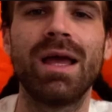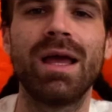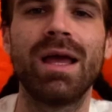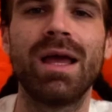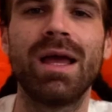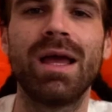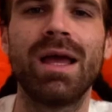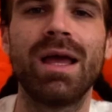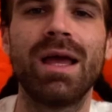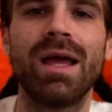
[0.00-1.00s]

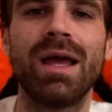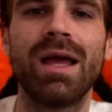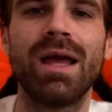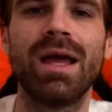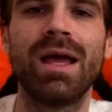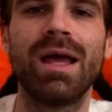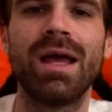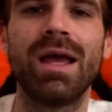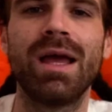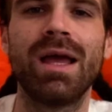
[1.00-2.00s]

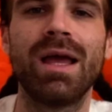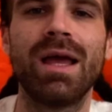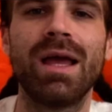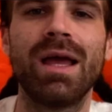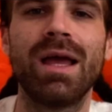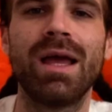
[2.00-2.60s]
Nothing is said.